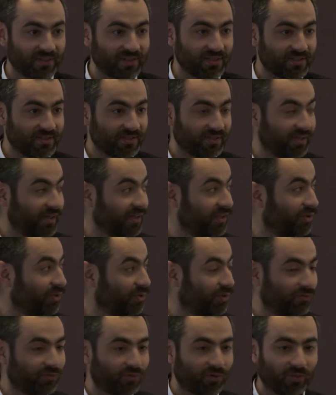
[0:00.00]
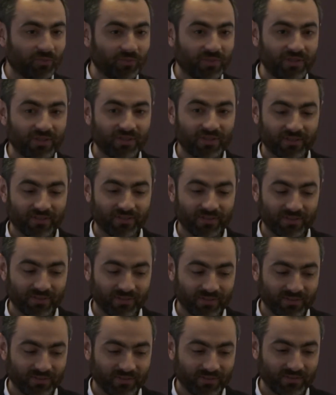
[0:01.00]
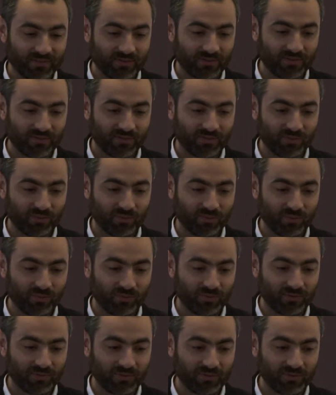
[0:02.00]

It's a great honor for me to